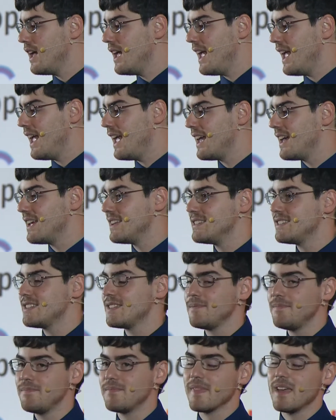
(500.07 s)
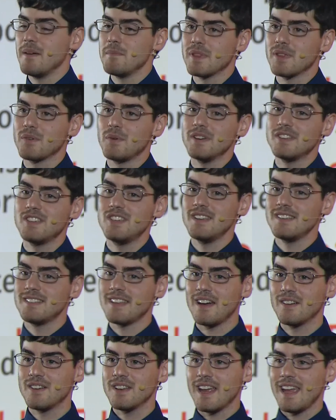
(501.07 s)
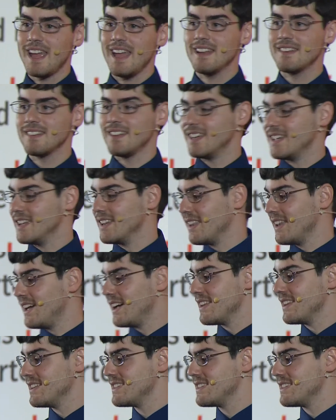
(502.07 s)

But the question is, how did I handle it a lot of the